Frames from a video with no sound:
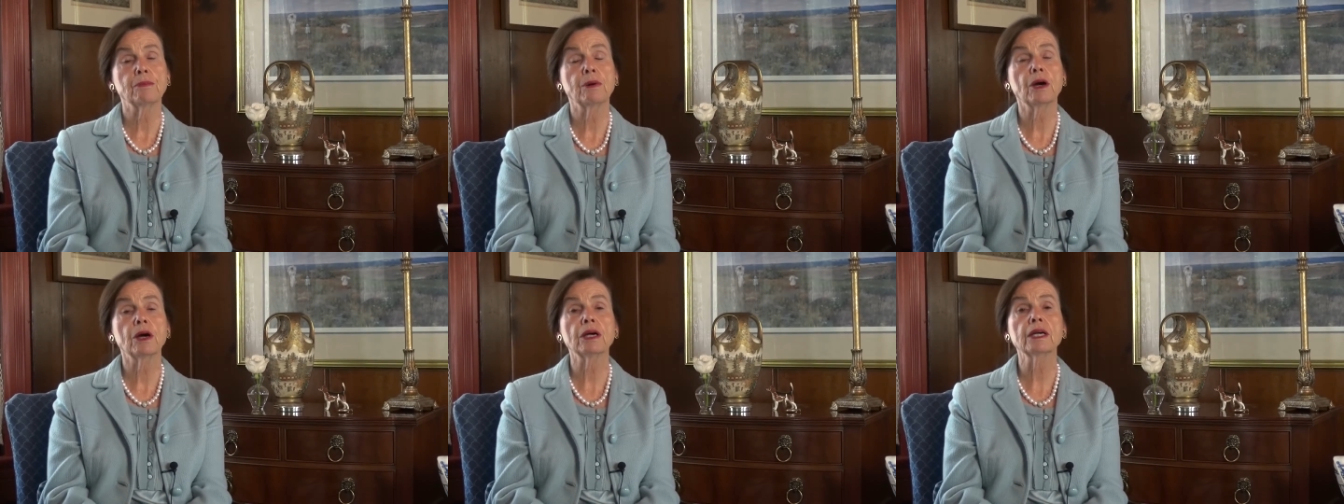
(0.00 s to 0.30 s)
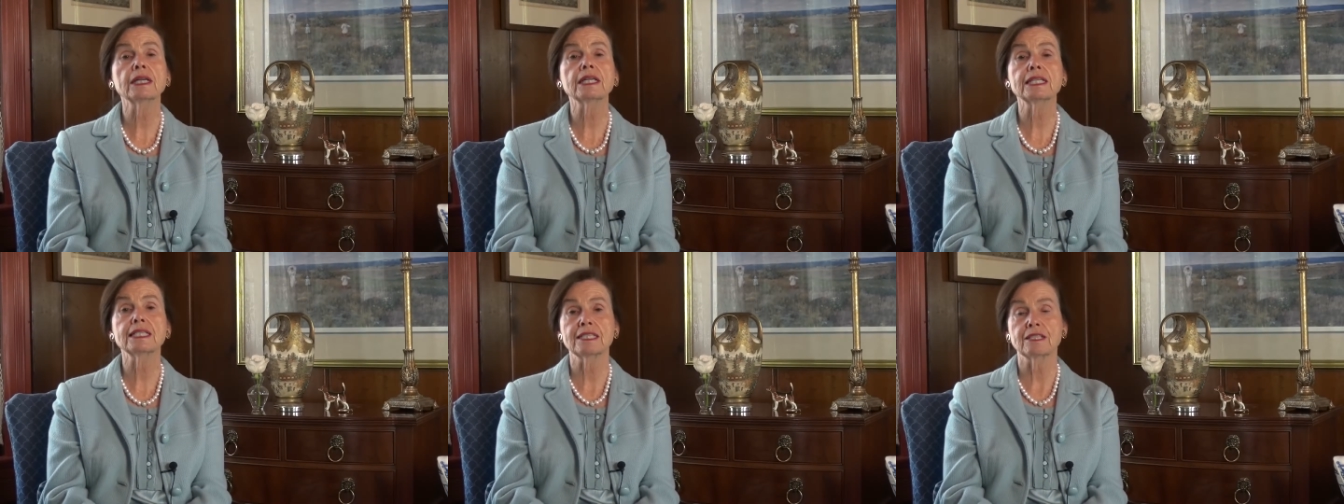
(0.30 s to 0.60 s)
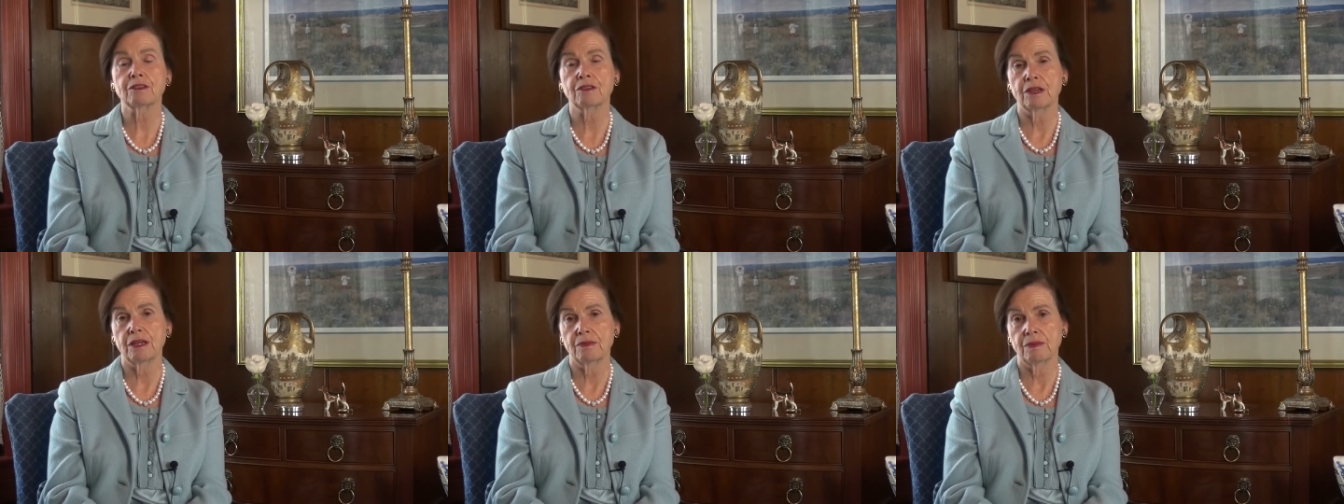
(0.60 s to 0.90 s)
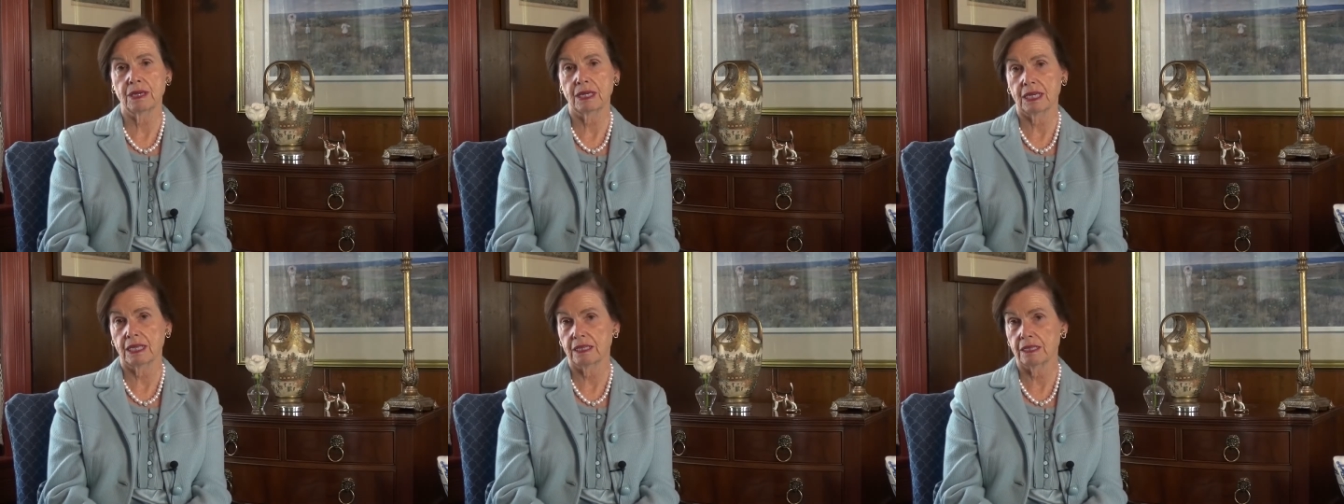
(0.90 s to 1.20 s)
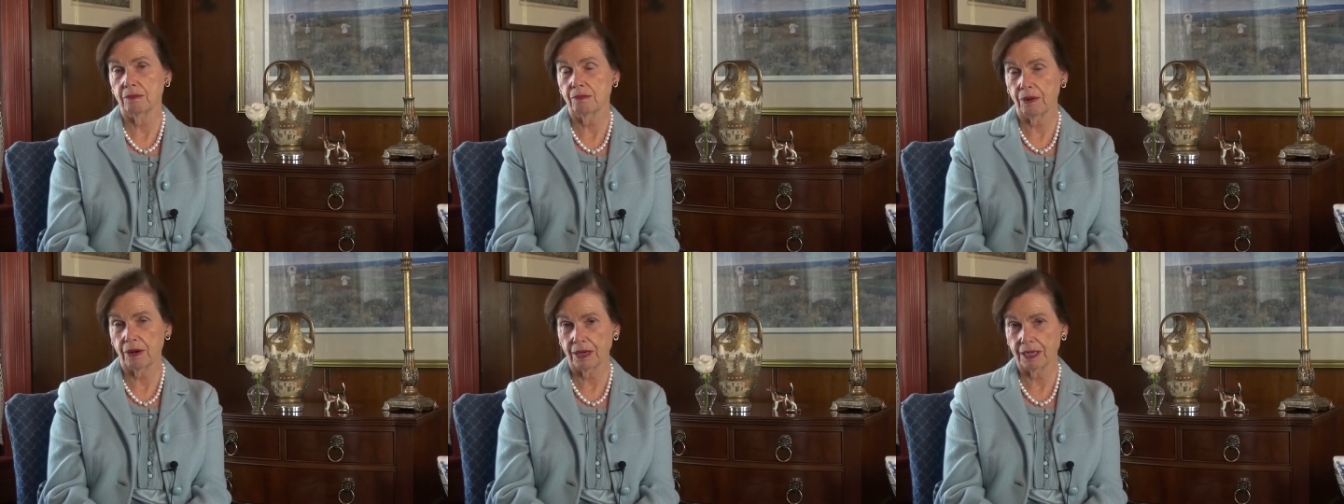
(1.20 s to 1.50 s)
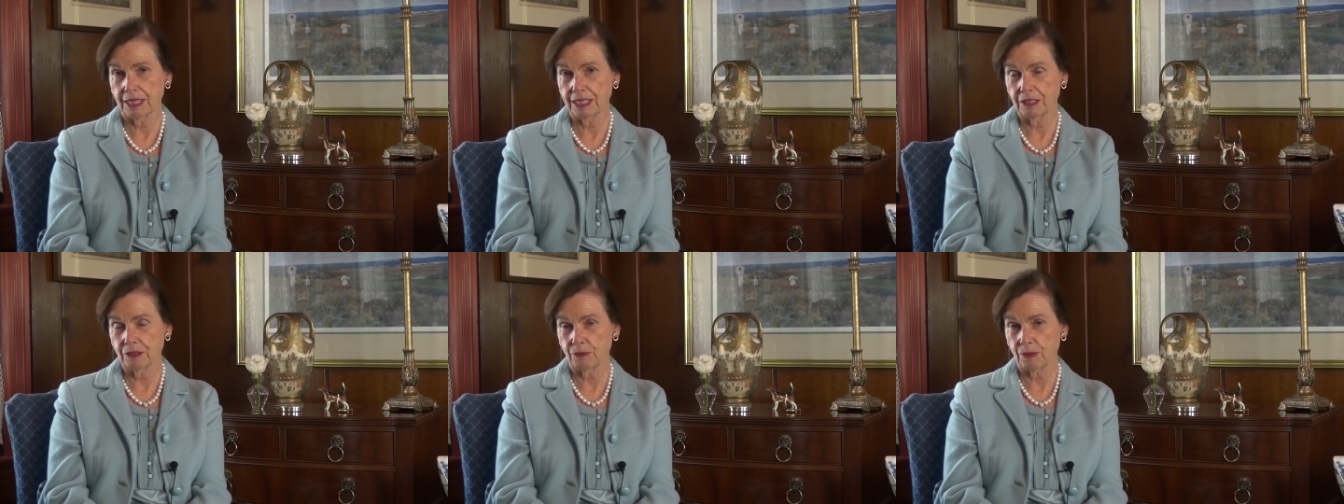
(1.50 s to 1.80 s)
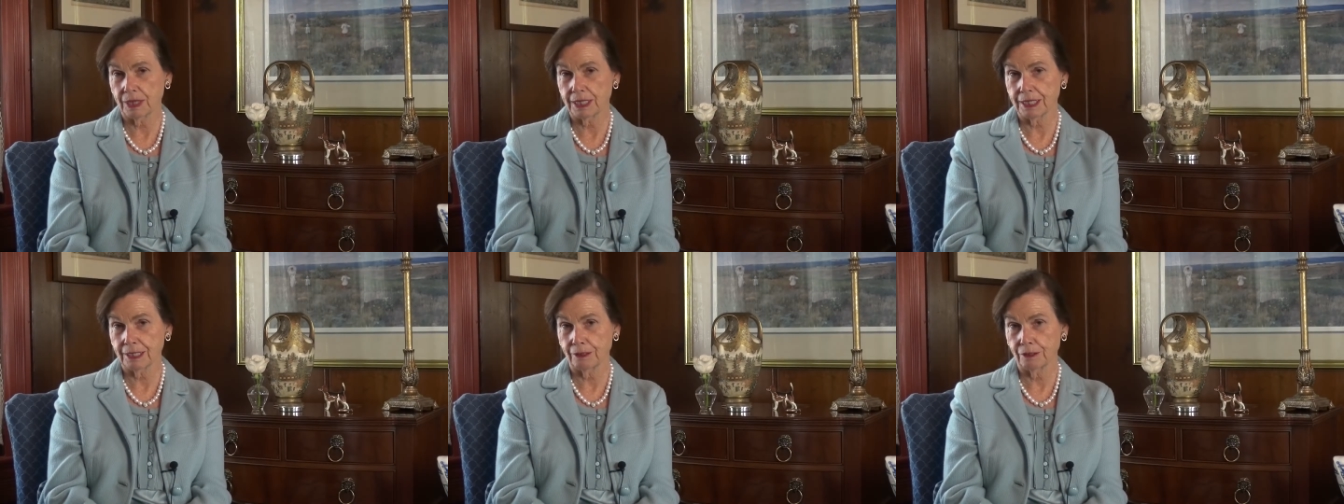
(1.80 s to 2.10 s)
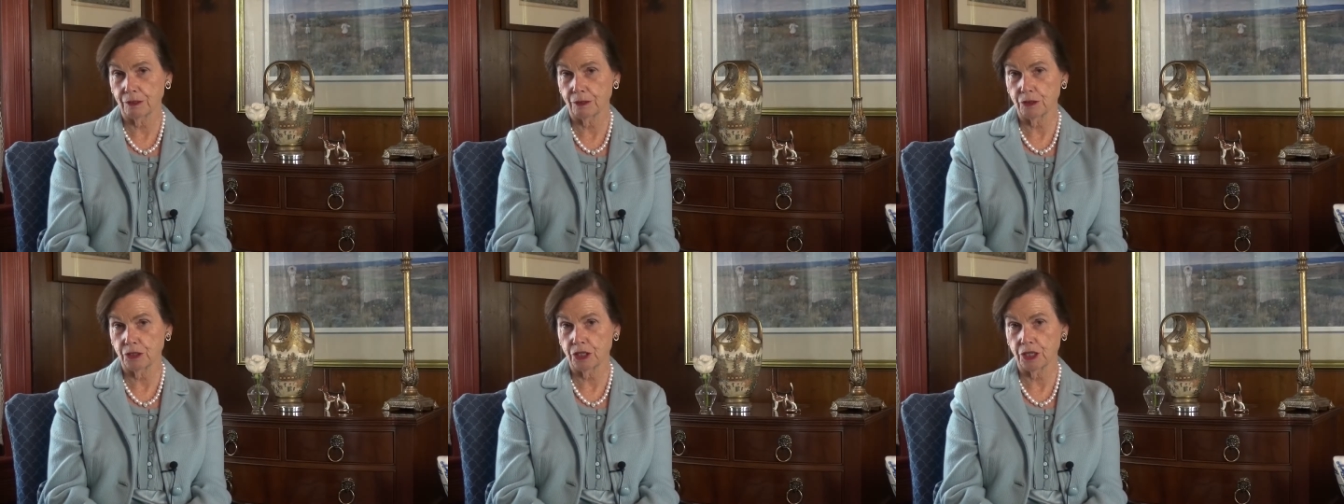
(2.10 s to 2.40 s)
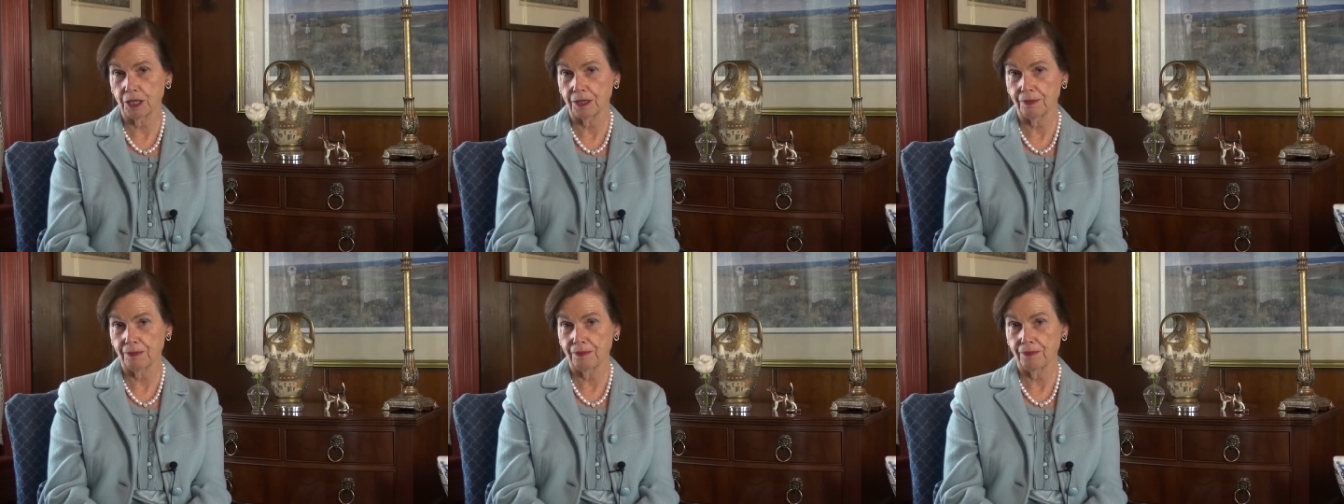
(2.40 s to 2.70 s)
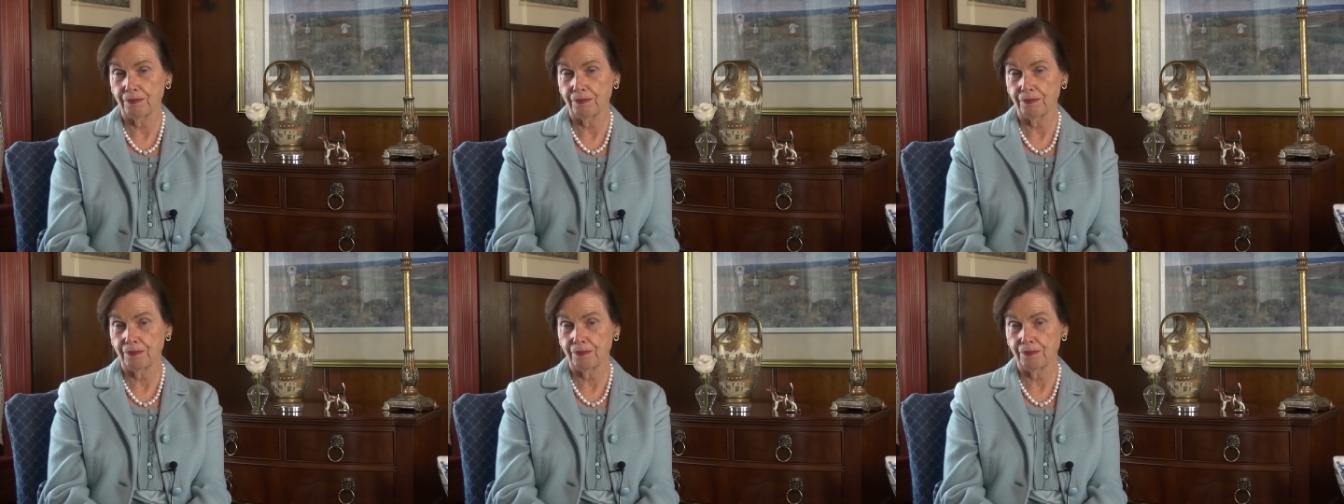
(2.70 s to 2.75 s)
parties' agreement and the parties' resolution.